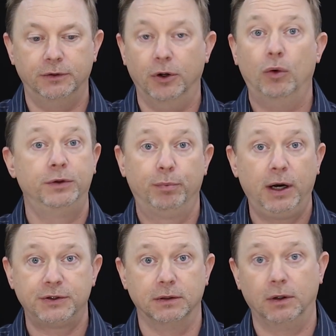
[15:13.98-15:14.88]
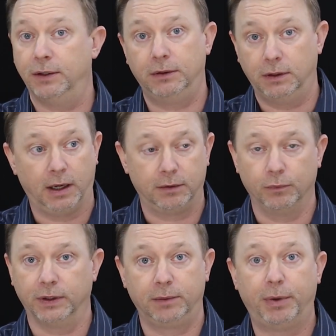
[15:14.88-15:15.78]
no depression and
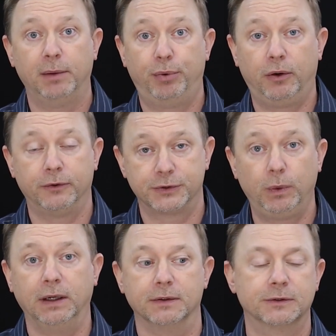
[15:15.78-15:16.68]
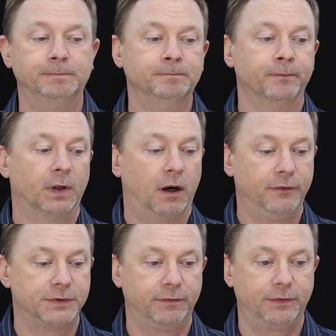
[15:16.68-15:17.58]
not really bipolar swings.
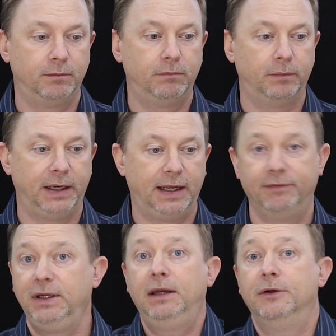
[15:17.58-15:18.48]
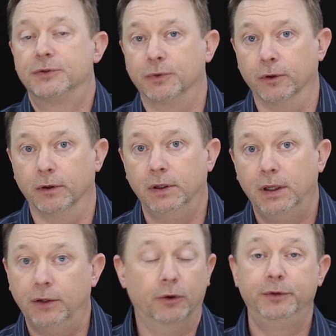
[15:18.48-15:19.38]
Others of them might have an eating disorder
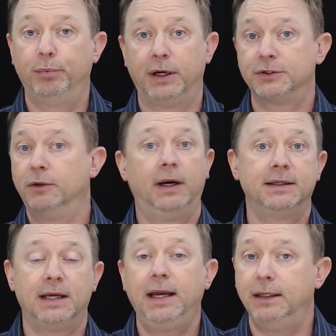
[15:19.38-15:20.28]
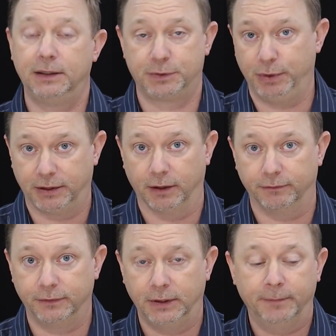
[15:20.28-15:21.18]
and no depression or anxiety to speak
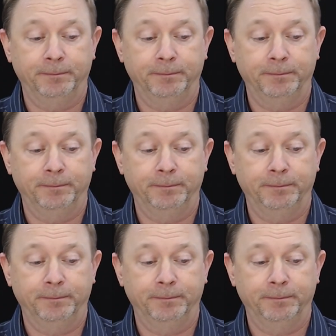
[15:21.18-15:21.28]
of.